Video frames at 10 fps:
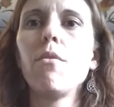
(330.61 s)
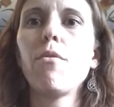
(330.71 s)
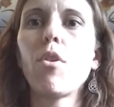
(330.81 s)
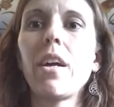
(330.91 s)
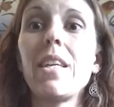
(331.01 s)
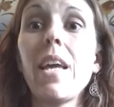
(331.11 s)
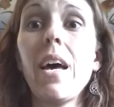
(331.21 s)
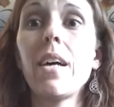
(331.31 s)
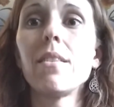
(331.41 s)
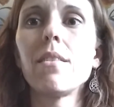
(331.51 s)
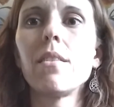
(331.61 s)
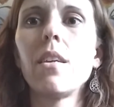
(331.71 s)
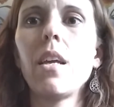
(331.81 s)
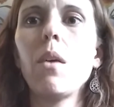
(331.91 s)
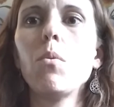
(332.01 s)
For a yes,
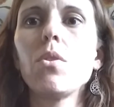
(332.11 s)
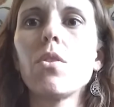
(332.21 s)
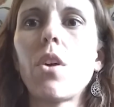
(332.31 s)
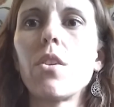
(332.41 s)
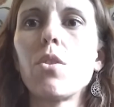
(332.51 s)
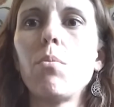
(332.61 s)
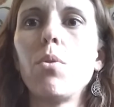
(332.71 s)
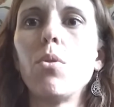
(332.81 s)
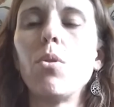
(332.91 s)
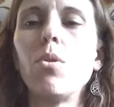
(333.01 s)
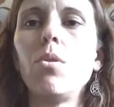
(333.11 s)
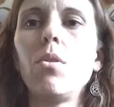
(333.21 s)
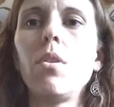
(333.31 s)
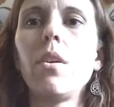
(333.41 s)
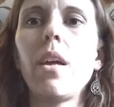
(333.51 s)
it will start to pull,
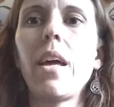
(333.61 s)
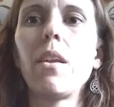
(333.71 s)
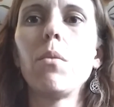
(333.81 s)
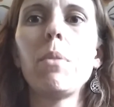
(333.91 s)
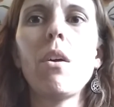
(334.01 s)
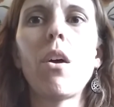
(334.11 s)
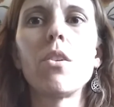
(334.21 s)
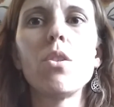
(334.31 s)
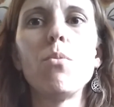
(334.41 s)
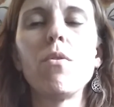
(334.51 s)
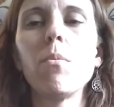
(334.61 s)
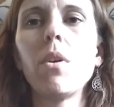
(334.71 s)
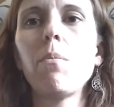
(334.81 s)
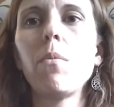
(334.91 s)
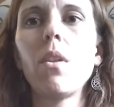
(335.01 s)
and it'll be hard to move them
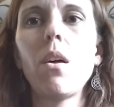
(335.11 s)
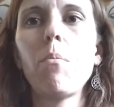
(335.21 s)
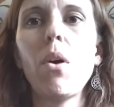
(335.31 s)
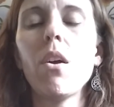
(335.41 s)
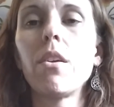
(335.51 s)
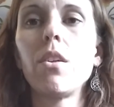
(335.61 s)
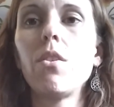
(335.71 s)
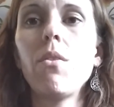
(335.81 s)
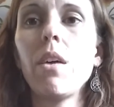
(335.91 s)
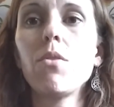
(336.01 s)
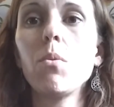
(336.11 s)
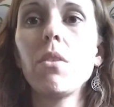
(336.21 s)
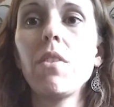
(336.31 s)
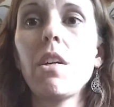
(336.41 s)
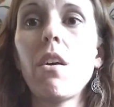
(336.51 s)
apart. You don't have to
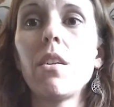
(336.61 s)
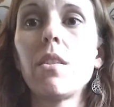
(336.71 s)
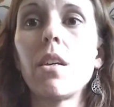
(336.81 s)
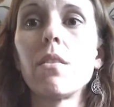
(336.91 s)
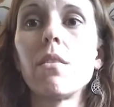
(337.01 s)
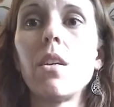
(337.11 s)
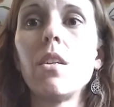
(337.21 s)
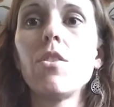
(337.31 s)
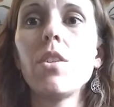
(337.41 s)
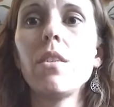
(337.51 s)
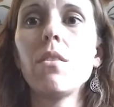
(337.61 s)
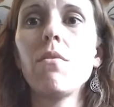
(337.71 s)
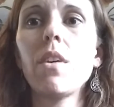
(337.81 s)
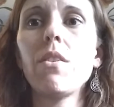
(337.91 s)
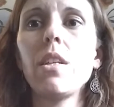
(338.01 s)
work very hard at this, just a
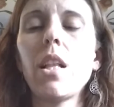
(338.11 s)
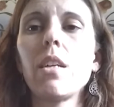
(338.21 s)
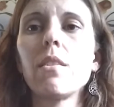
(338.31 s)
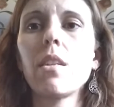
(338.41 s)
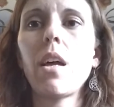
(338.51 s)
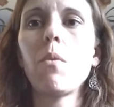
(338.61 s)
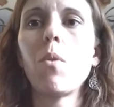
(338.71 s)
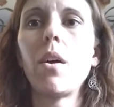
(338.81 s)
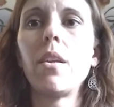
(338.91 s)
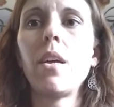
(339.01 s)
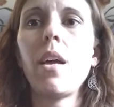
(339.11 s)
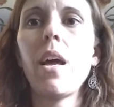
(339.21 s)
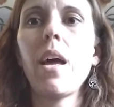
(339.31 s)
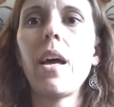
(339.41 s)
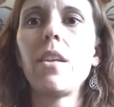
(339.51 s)
very slight one,
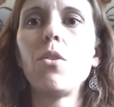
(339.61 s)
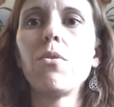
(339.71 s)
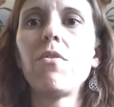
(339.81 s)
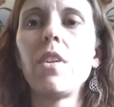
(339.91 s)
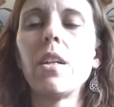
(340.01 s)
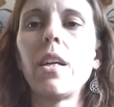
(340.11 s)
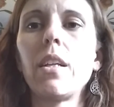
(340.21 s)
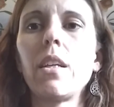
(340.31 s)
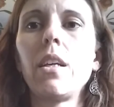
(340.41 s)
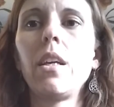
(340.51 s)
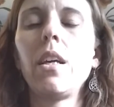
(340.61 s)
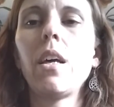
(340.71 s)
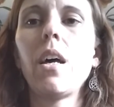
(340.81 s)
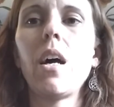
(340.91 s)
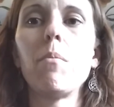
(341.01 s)
and you'll feel it.
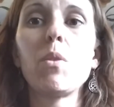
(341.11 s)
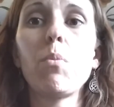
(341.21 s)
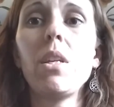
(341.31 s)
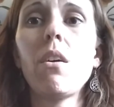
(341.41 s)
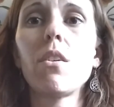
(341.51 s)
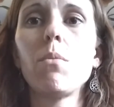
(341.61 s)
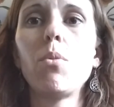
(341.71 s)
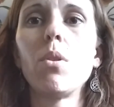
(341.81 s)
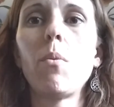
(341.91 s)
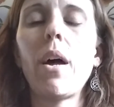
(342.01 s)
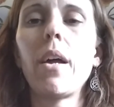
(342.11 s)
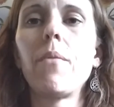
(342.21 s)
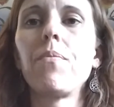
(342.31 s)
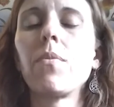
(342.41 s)
It's pretty hard to pull away.